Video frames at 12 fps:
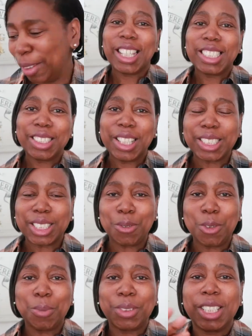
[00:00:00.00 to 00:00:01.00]
Okay, so next
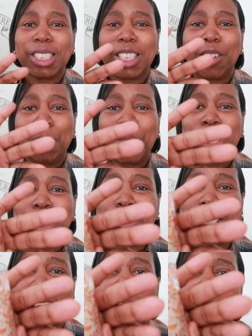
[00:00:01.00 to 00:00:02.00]
up from Tesco, I picked up this